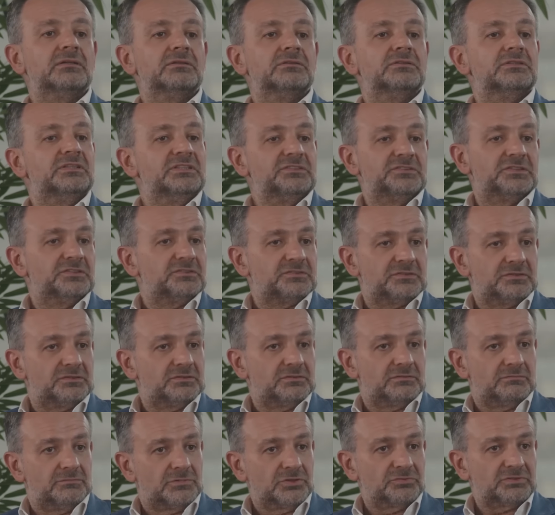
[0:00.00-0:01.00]

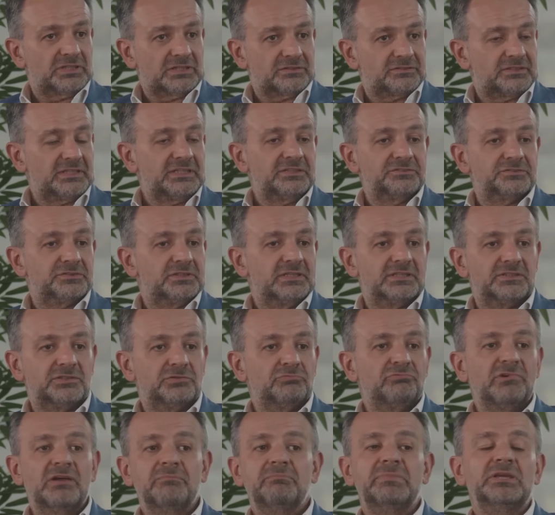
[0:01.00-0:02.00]
Those are things that
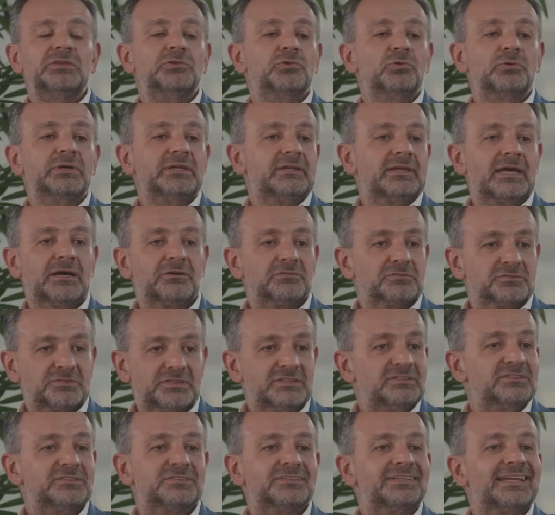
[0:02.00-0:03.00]
we've been doing now
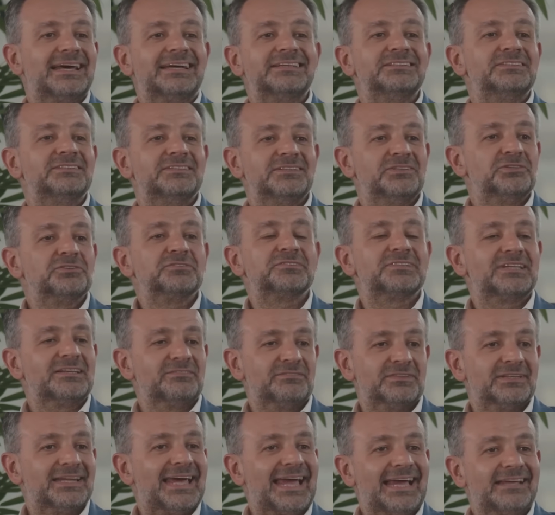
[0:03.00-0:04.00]
since
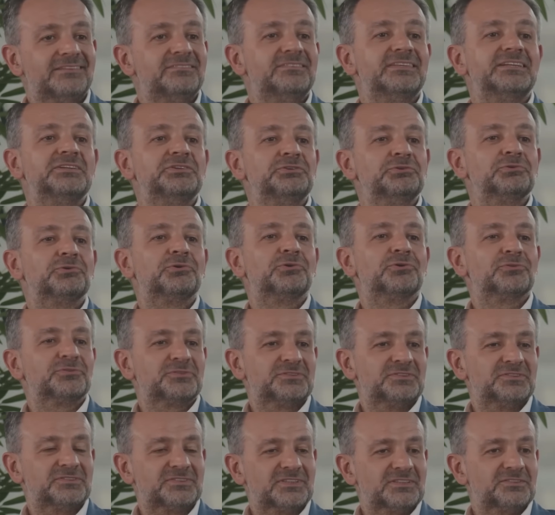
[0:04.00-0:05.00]
1907, adding new
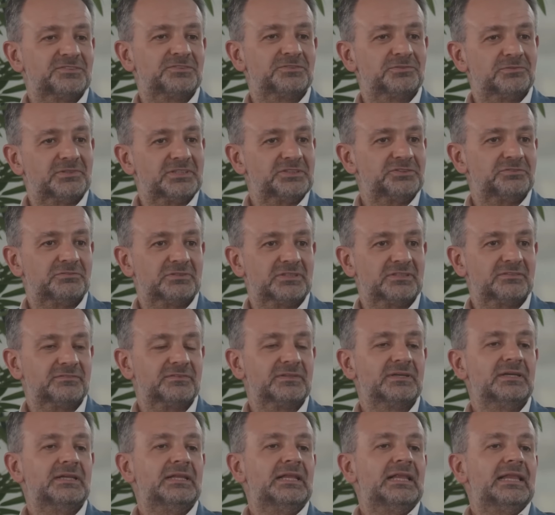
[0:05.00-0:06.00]
courses as soon as you
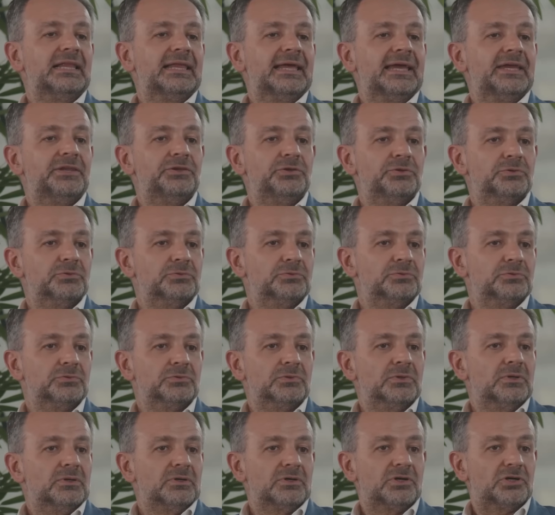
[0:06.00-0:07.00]
have a
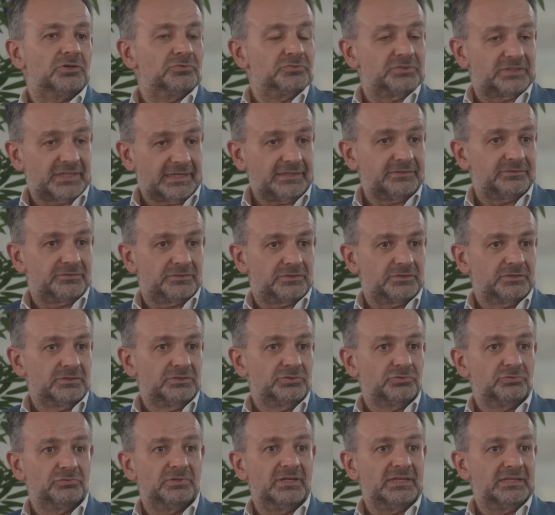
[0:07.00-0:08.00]
new content
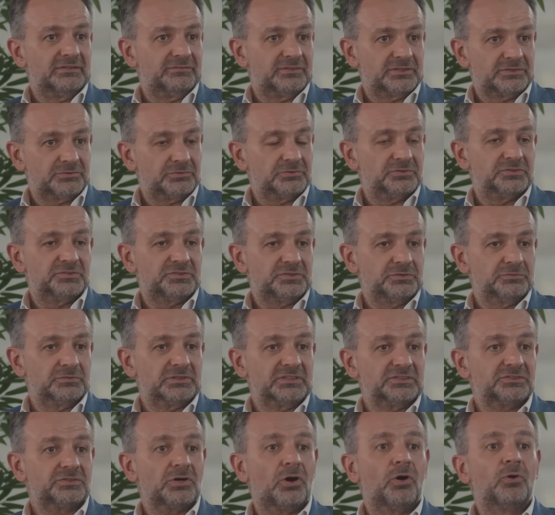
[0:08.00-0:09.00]
to deliver to the
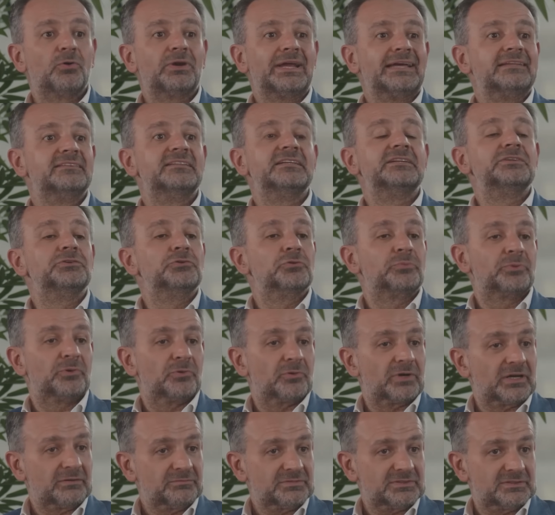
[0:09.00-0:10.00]
students, or adding new
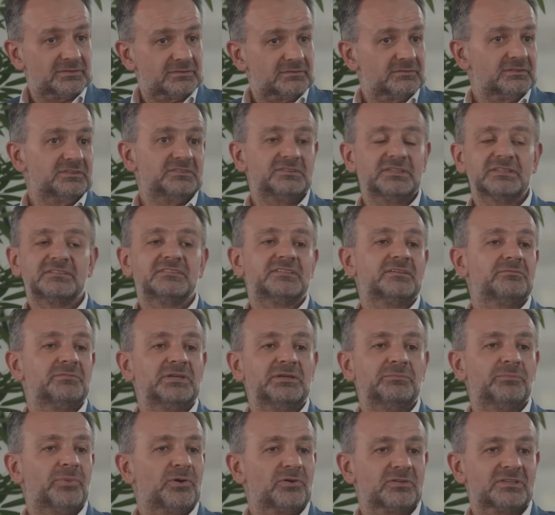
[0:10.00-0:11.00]
programs. This is
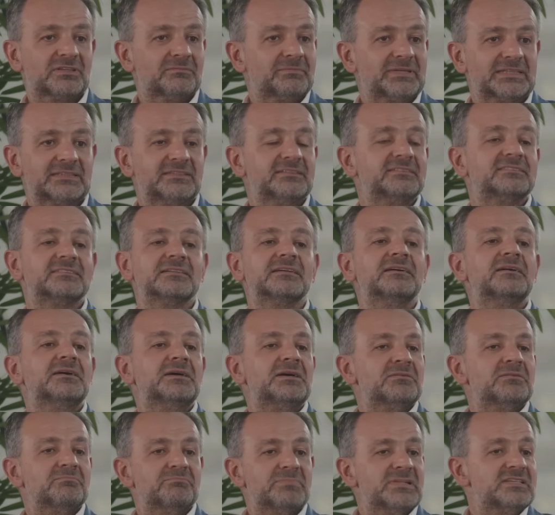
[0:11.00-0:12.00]
extremely important, but it's
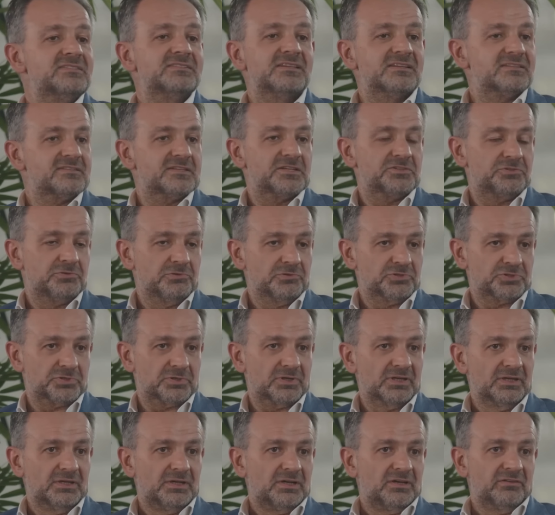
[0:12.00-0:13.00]
business as
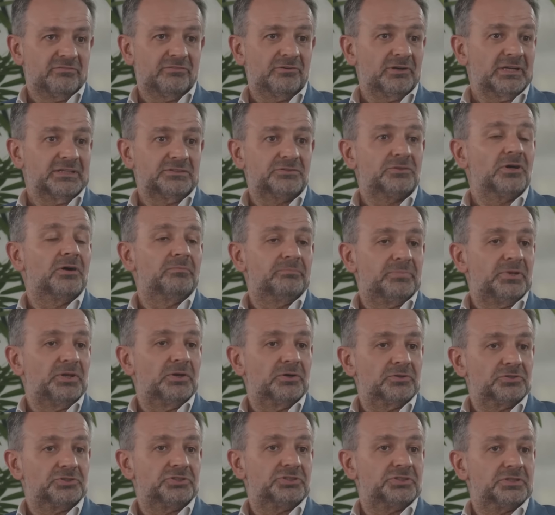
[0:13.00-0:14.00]
usual for a
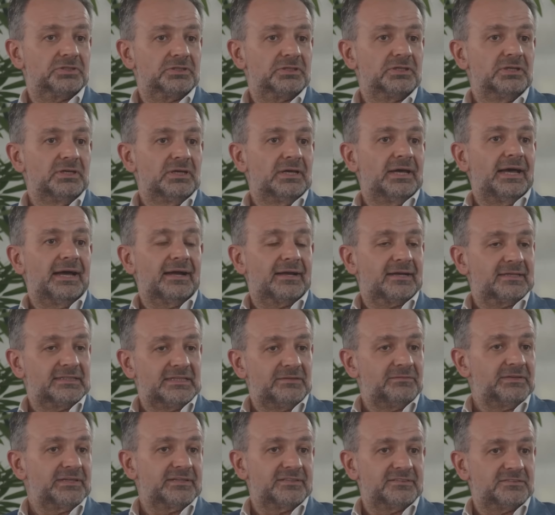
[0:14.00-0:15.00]
top-notch
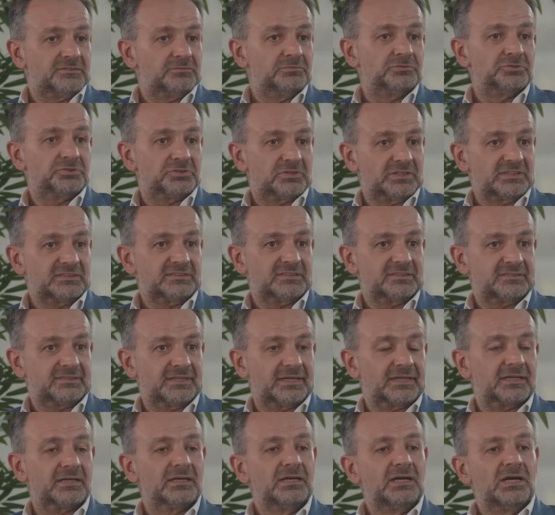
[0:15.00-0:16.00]
academic institution as
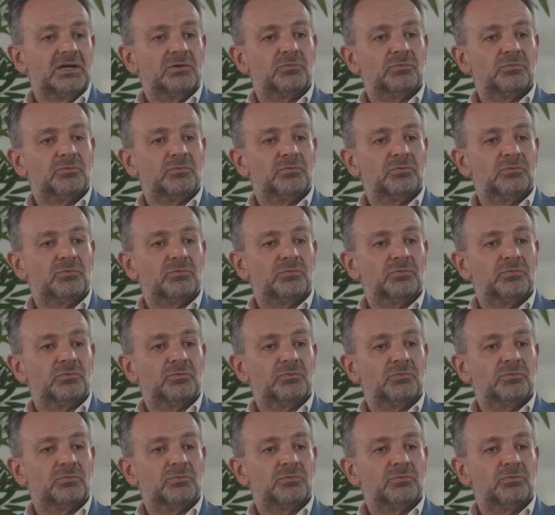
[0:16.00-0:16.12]
ESSEC.